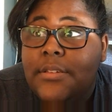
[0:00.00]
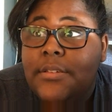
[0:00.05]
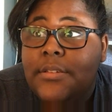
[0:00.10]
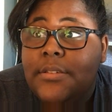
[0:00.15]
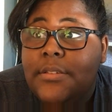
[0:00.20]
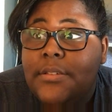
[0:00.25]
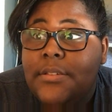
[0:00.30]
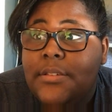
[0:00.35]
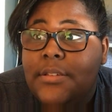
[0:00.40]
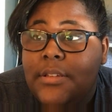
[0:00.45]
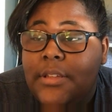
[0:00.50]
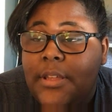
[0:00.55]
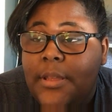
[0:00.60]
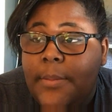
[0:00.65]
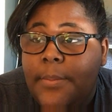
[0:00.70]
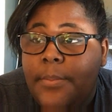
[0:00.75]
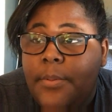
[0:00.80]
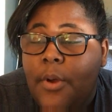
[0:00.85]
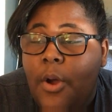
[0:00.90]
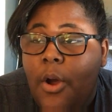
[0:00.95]

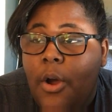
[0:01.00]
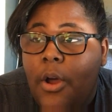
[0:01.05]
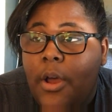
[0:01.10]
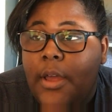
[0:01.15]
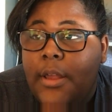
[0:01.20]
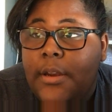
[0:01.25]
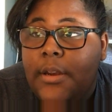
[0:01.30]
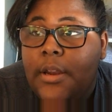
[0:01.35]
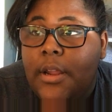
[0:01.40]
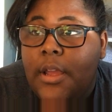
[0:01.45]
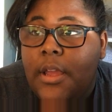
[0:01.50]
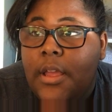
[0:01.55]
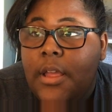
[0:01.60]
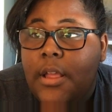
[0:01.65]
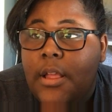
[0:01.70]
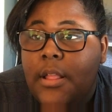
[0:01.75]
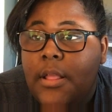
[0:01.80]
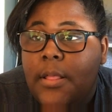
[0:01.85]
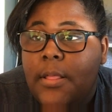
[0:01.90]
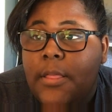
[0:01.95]
sleep on
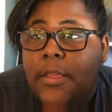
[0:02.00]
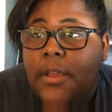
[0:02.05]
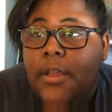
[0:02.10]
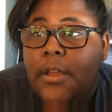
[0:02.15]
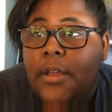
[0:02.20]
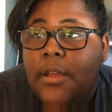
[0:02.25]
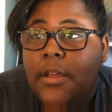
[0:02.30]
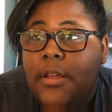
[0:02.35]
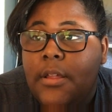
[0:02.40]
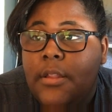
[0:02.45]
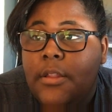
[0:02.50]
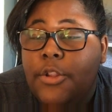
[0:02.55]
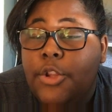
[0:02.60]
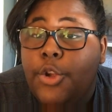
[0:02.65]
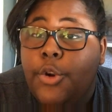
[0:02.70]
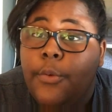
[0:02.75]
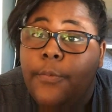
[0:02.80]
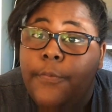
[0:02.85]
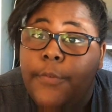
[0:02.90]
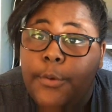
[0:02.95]
the
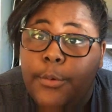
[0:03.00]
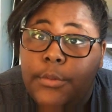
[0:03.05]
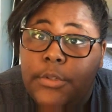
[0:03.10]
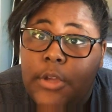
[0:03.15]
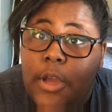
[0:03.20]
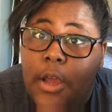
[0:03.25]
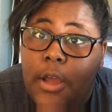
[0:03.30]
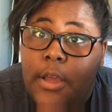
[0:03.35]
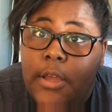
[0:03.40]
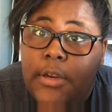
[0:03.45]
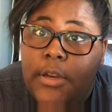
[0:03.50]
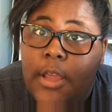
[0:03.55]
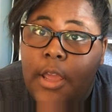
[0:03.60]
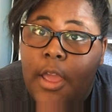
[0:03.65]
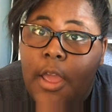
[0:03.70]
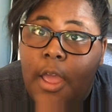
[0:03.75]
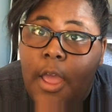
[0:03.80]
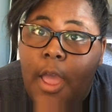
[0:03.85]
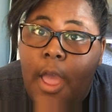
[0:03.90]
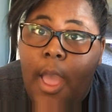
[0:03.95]
little futon
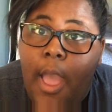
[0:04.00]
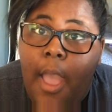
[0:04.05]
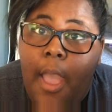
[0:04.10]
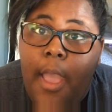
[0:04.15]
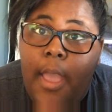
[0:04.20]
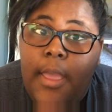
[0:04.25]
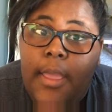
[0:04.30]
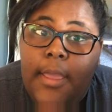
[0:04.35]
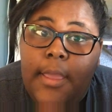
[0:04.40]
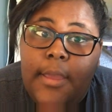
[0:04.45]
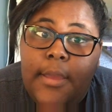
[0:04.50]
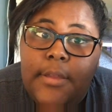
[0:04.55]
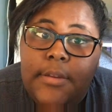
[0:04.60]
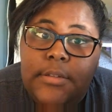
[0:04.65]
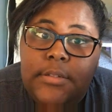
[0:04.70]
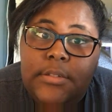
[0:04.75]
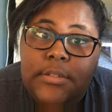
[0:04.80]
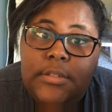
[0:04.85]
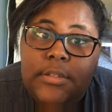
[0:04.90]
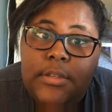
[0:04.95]

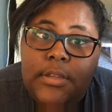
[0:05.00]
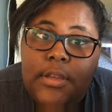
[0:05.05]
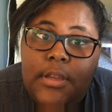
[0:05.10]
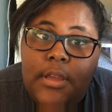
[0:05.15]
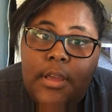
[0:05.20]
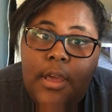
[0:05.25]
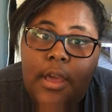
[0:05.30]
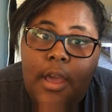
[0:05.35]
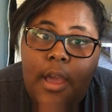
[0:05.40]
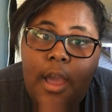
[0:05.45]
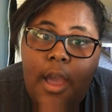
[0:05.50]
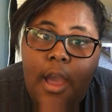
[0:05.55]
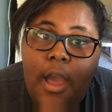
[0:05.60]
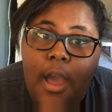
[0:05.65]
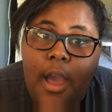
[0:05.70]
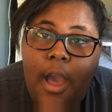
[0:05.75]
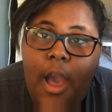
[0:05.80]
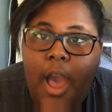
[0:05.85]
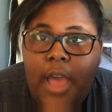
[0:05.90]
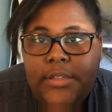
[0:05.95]
and
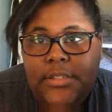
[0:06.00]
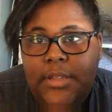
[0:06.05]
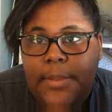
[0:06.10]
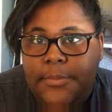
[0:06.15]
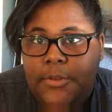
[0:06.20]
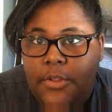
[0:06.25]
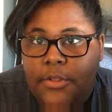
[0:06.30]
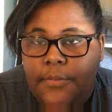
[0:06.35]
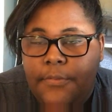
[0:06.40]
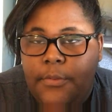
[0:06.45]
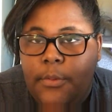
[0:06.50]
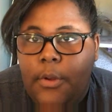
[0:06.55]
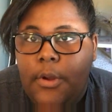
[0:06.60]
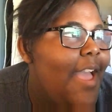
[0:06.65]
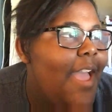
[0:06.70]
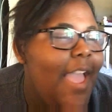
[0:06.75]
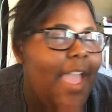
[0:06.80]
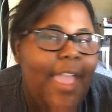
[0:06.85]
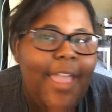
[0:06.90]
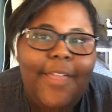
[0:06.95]
I slept on the floor.
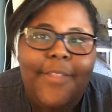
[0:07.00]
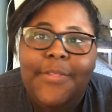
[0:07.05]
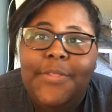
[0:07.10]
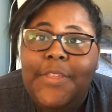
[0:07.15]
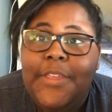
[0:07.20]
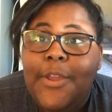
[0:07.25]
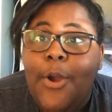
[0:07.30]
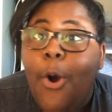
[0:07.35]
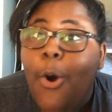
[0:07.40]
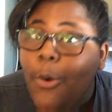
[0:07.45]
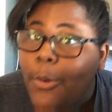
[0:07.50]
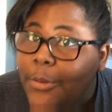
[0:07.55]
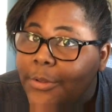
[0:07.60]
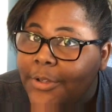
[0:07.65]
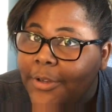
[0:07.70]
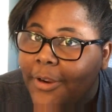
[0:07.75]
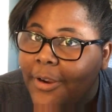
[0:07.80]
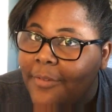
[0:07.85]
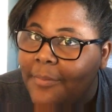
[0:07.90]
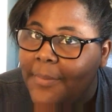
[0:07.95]
And the
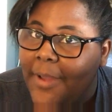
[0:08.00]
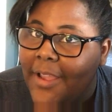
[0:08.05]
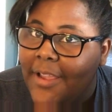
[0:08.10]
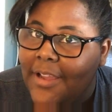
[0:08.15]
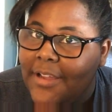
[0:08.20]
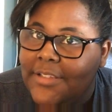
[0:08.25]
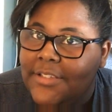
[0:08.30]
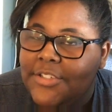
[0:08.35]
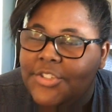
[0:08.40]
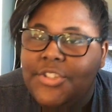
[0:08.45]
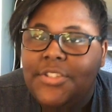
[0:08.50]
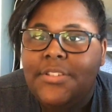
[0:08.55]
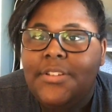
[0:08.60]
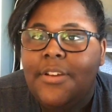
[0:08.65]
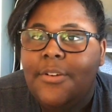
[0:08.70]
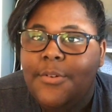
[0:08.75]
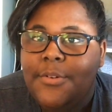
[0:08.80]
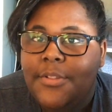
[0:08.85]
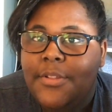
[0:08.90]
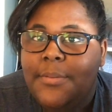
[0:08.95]
older of my cousins, she's
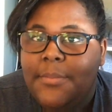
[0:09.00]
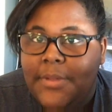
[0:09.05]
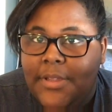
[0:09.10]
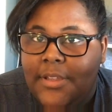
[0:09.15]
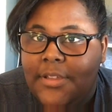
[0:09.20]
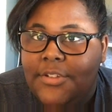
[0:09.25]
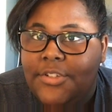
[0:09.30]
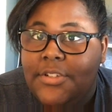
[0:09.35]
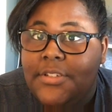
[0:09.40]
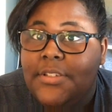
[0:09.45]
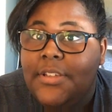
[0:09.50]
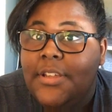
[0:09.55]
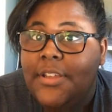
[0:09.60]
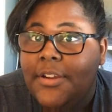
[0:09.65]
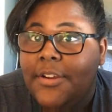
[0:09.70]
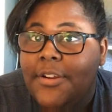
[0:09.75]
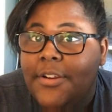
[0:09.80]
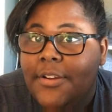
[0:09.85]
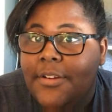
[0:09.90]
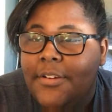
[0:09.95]
not older than me, she's a
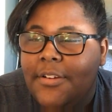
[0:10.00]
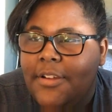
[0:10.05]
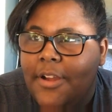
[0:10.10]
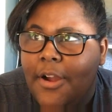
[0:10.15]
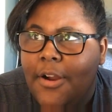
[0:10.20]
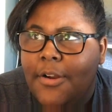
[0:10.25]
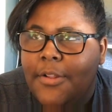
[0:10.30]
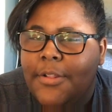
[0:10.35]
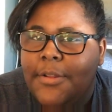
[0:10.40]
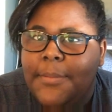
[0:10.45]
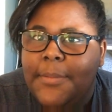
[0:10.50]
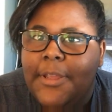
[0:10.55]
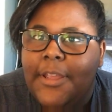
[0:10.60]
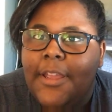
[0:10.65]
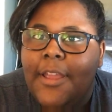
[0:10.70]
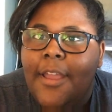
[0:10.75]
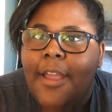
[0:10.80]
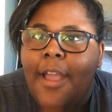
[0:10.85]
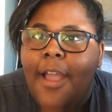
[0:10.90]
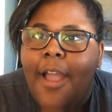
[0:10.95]
year younger than
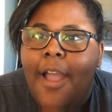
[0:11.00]
me,